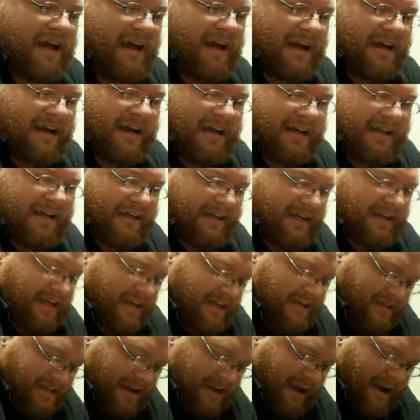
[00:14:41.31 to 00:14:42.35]
I got a
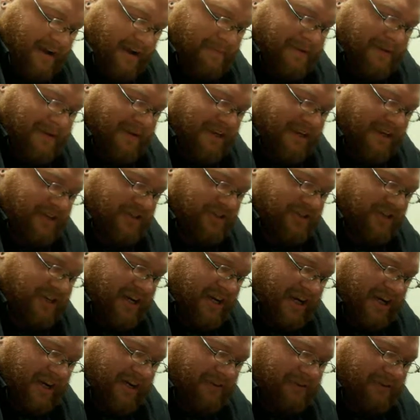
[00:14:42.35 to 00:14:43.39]
ninja. I'm a ninja
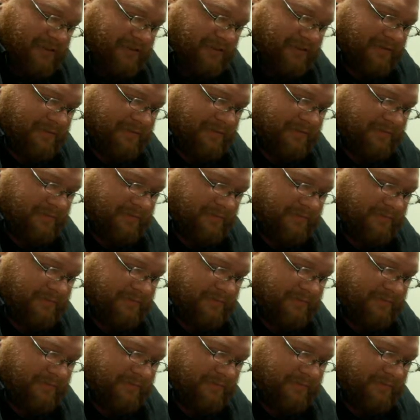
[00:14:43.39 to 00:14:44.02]
curse, now. Curse.